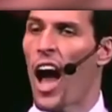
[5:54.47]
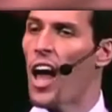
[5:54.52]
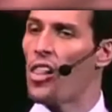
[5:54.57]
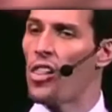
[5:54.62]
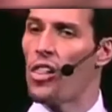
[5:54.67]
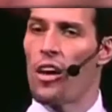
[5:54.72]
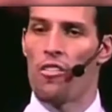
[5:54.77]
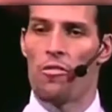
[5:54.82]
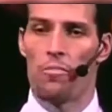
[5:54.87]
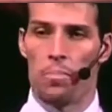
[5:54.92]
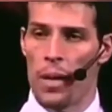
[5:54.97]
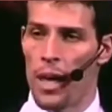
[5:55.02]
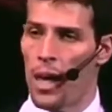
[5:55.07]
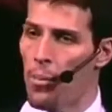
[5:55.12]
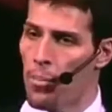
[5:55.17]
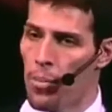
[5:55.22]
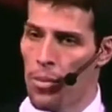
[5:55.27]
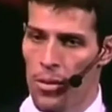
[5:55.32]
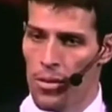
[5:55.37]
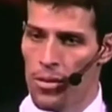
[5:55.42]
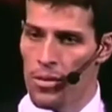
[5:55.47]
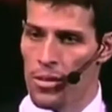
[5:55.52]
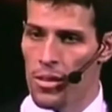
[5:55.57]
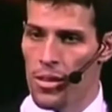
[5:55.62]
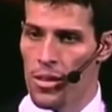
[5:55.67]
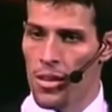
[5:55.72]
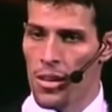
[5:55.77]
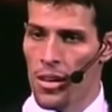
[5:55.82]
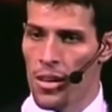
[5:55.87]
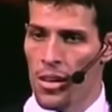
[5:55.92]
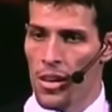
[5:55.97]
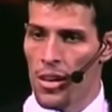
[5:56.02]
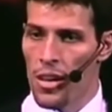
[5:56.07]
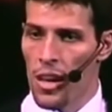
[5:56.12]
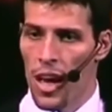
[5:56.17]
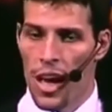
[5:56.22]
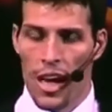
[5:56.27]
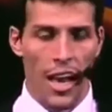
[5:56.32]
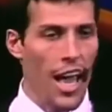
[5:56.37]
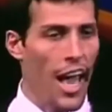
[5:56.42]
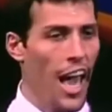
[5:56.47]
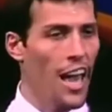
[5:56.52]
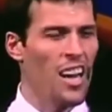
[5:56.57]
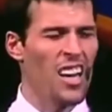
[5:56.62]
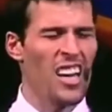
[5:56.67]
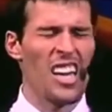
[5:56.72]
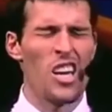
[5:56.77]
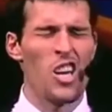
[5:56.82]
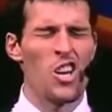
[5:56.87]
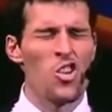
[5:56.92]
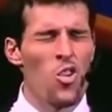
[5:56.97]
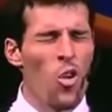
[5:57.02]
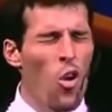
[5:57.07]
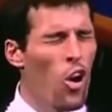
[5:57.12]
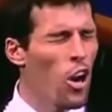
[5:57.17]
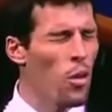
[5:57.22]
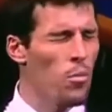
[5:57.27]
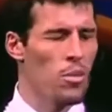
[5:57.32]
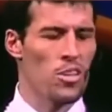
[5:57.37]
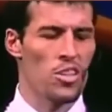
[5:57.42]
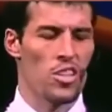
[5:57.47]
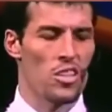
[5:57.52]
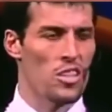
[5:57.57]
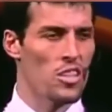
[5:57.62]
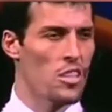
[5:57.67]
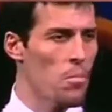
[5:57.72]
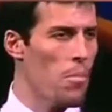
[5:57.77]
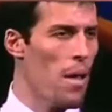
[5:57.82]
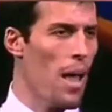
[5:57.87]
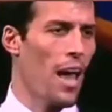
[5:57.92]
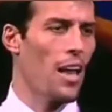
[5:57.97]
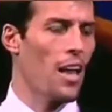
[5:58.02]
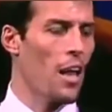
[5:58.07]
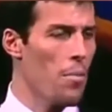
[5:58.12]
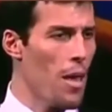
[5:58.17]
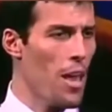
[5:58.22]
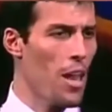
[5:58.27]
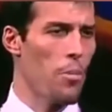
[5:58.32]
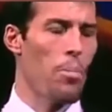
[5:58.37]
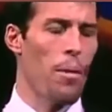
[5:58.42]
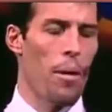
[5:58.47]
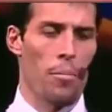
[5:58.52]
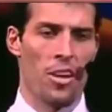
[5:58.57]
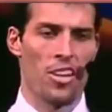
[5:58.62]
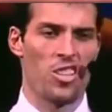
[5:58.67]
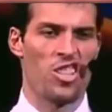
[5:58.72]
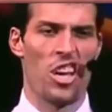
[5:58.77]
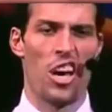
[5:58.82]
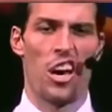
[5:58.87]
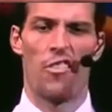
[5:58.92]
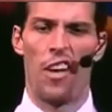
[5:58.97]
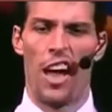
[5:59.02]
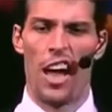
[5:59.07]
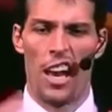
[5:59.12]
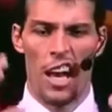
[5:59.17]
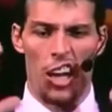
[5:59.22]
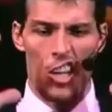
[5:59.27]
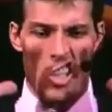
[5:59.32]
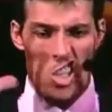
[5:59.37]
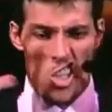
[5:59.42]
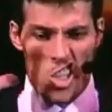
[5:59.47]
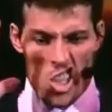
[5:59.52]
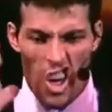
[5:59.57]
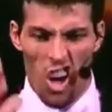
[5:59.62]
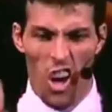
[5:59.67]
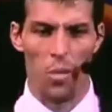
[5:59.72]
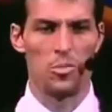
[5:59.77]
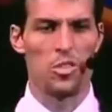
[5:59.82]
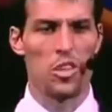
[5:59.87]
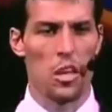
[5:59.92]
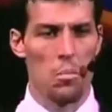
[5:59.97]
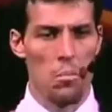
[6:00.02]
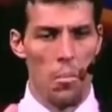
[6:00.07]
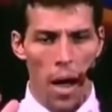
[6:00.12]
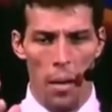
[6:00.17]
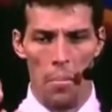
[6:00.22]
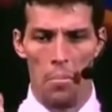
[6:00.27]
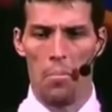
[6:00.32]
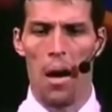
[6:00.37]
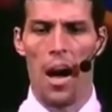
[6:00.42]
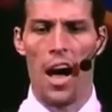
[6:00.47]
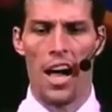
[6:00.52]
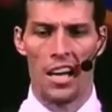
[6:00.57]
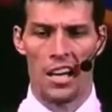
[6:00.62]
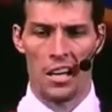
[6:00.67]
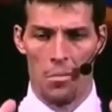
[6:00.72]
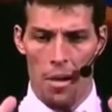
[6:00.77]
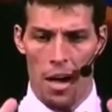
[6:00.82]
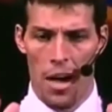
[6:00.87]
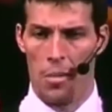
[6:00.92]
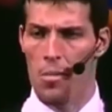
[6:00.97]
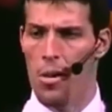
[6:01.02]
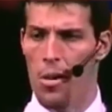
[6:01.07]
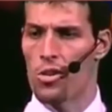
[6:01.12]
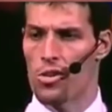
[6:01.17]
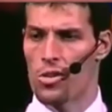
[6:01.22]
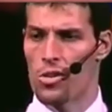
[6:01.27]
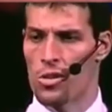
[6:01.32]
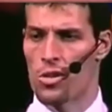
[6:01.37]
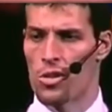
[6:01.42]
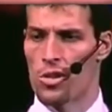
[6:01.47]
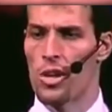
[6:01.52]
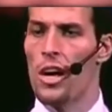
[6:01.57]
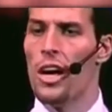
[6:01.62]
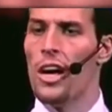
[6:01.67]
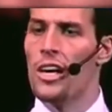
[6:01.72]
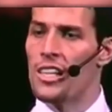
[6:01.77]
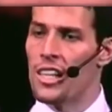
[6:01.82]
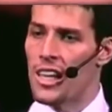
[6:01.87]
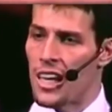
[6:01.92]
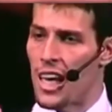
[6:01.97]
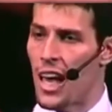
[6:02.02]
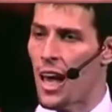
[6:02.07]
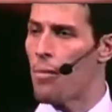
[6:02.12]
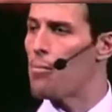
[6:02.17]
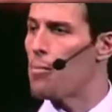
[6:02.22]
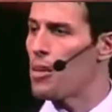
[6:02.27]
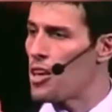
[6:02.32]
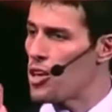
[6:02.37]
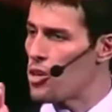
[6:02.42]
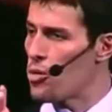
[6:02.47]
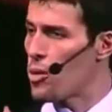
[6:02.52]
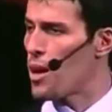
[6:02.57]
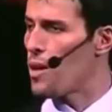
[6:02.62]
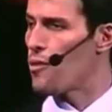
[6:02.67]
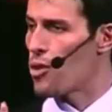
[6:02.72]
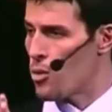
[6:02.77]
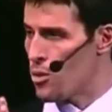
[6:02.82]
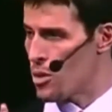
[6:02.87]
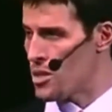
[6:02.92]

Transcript: I love people, and I had an enormous demand I made upon myself, and I sculpted my mind and my emotions to get me to do whatever it